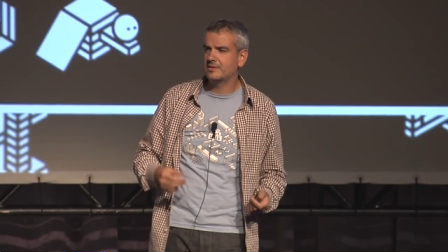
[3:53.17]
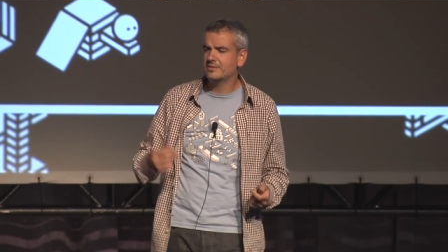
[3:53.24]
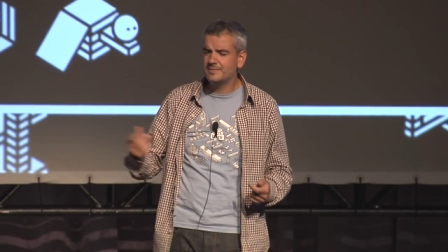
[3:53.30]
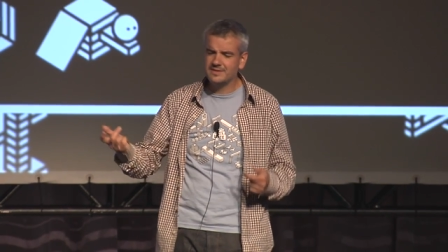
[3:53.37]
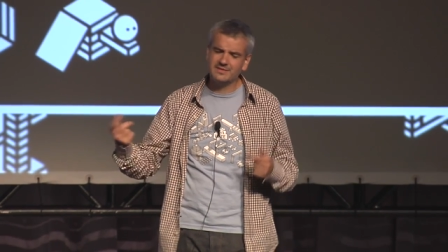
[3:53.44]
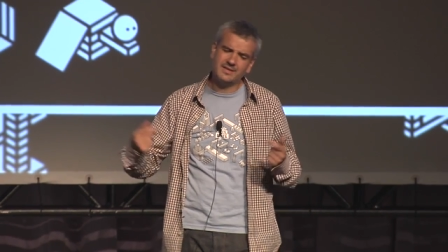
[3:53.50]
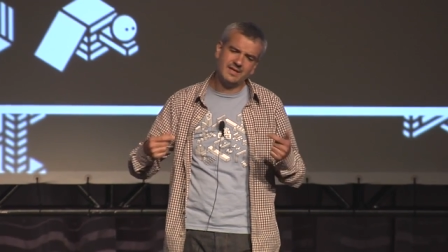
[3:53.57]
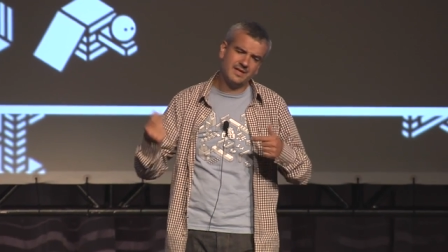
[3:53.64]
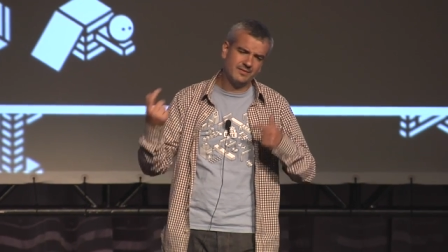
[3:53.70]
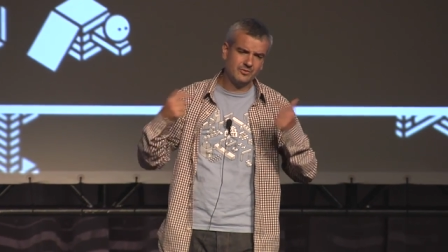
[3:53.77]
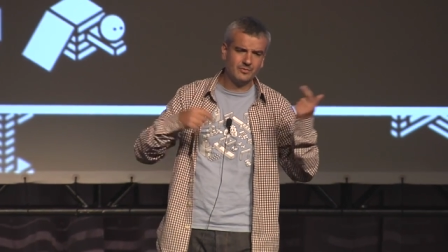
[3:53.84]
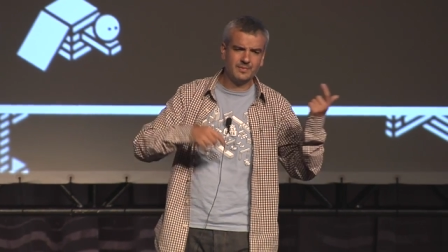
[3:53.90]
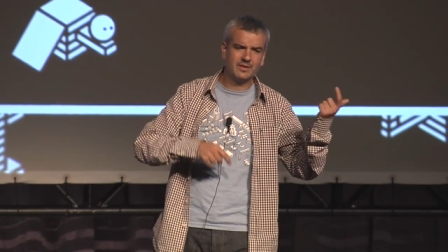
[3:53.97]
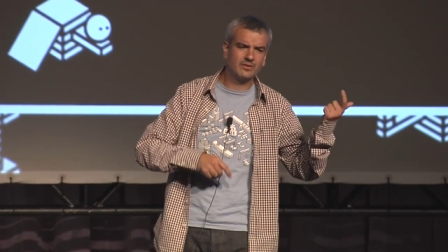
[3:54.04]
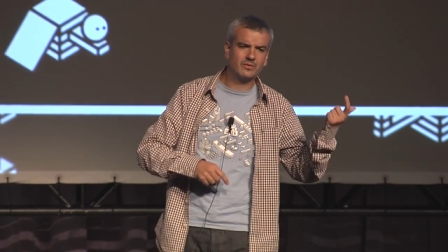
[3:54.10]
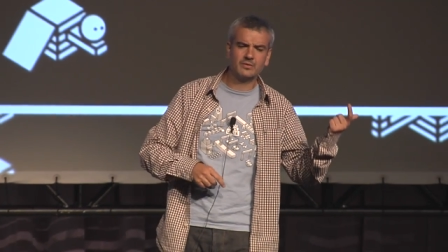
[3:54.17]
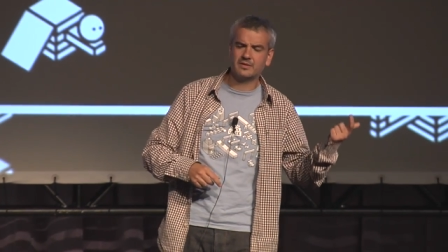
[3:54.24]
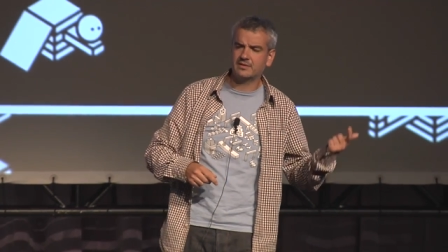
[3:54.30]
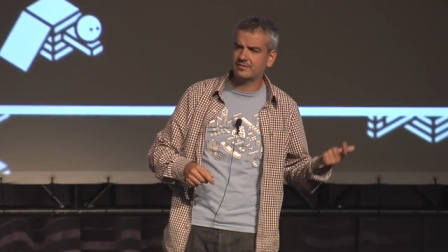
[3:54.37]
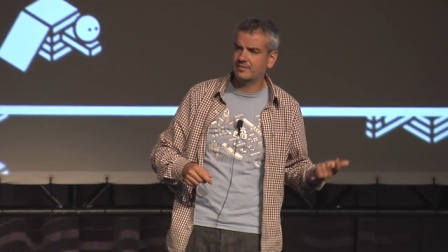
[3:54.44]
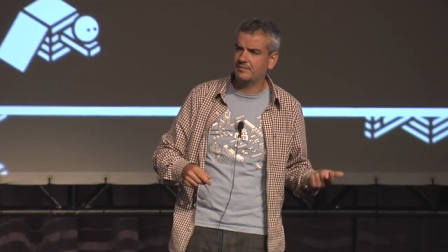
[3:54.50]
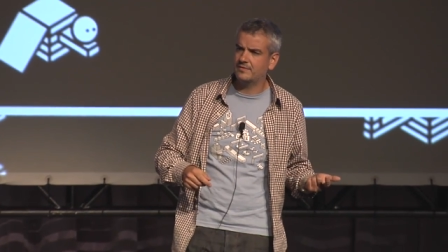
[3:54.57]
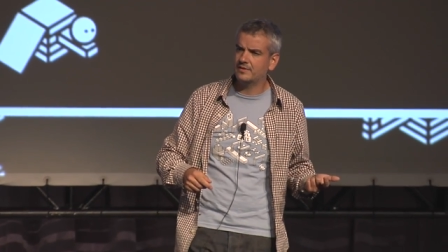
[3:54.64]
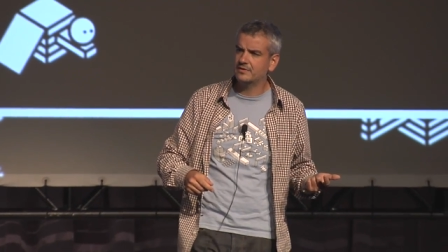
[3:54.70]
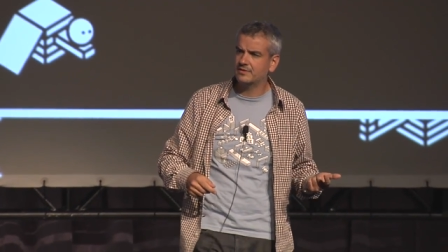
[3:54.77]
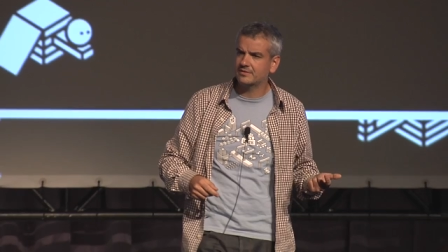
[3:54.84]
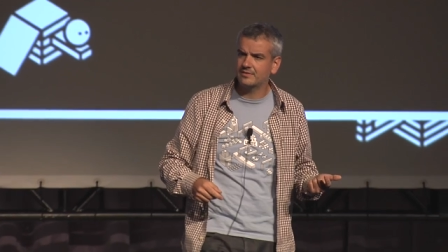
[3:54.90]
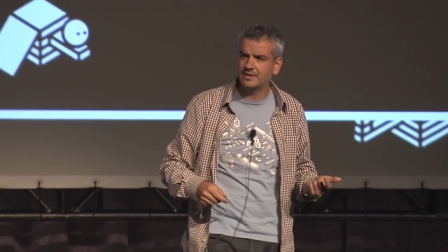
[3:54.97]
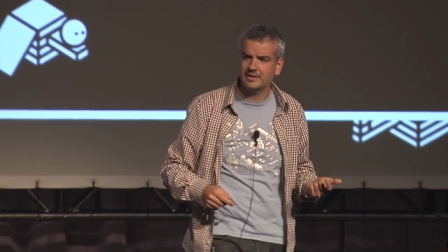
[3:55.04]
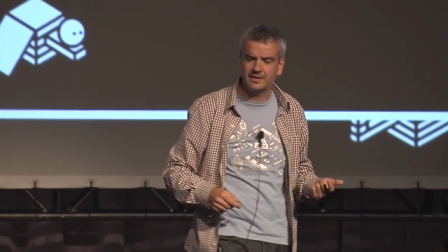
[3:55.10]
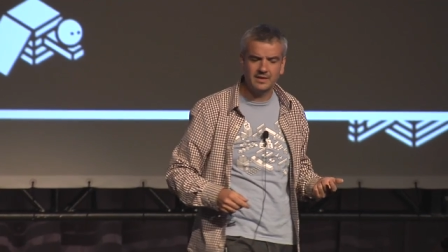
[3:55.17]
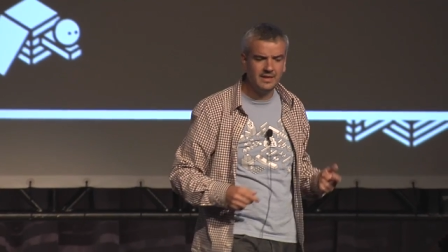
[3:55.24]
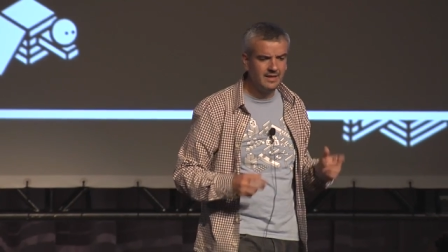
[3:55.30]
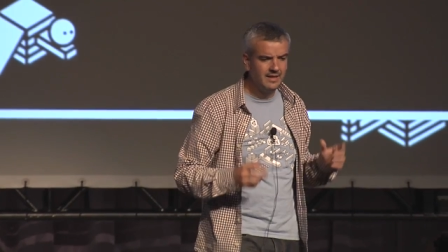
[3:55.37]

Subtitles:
which means that I have to be including some vertex thingy.